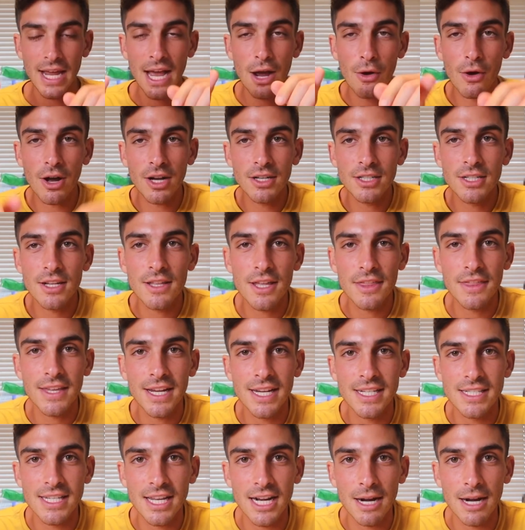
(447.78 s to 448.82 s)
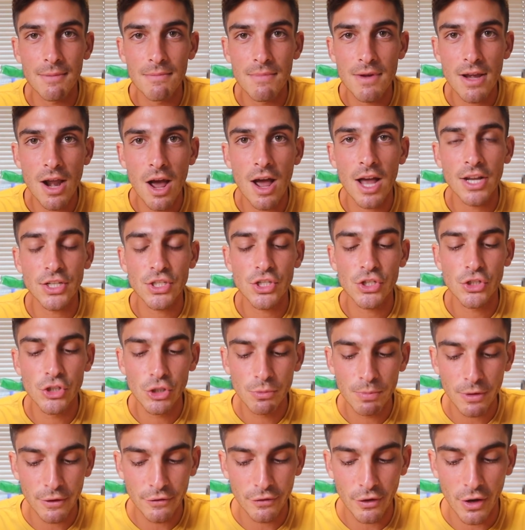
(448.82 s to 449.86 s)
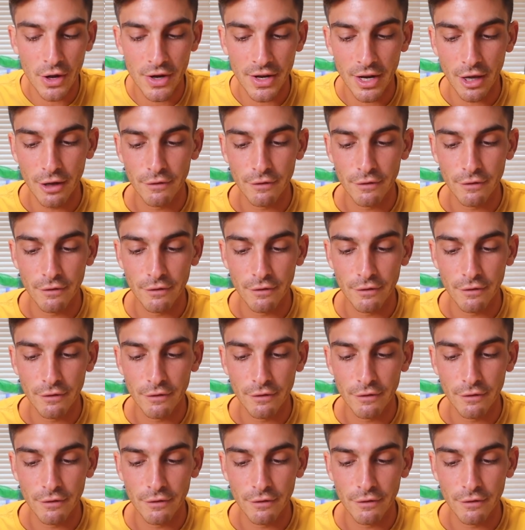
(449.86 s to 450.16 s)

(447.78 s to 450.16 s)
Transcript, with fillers: Now onto the things that I'm not super fond